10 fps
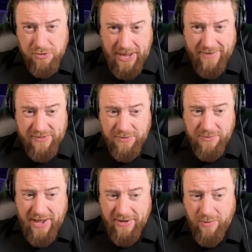to have its own
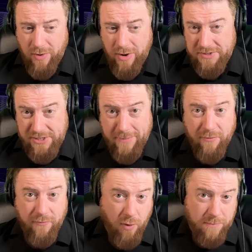category. It was number
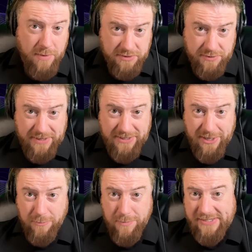4. It was a big
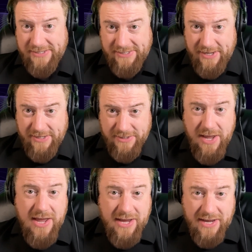deal, XSS,
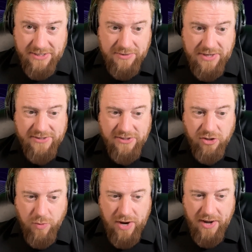in
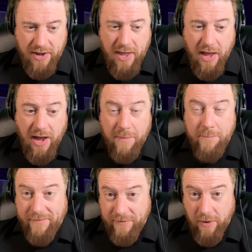2003.
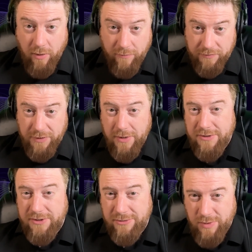Buffer
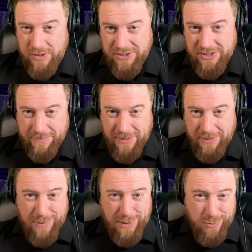overflows, which is
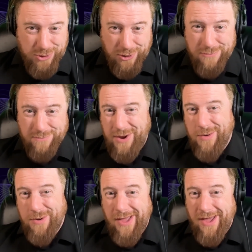something that you don't hear
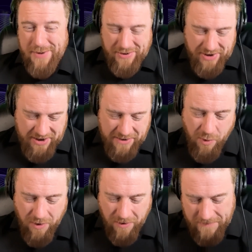a lot about
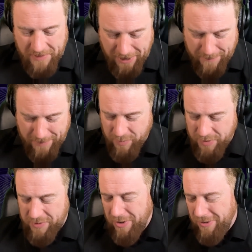anymore. I
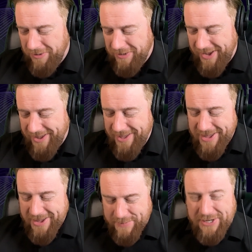recall a
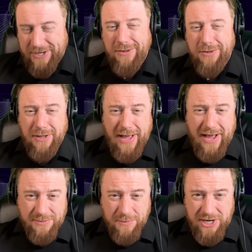particular
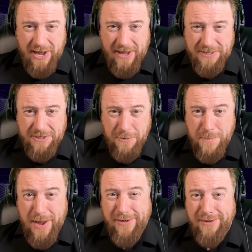class in which I had to
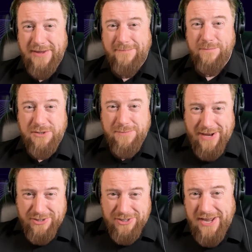manually
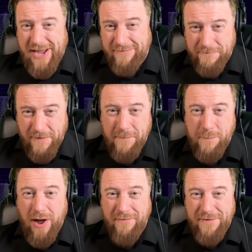smash the stack for fun and
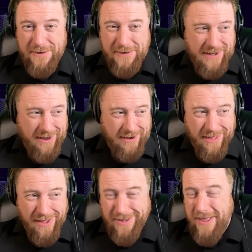profit and kind of